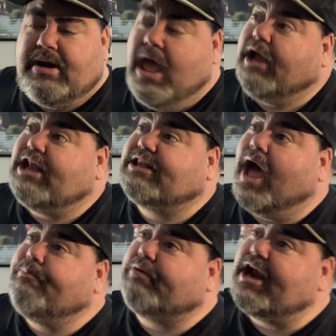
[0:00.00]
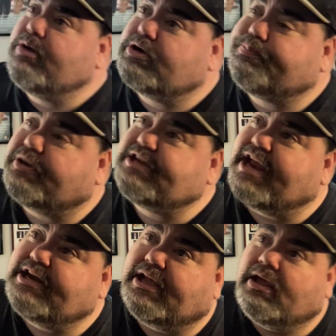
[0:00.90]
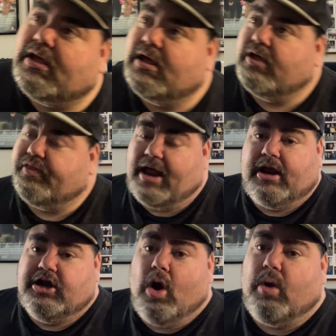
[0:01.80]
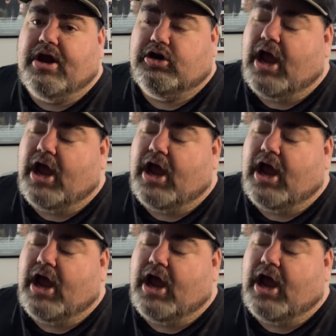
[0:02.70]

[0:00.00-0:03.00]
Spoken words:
Because Tom Brady was pretending that, you know what?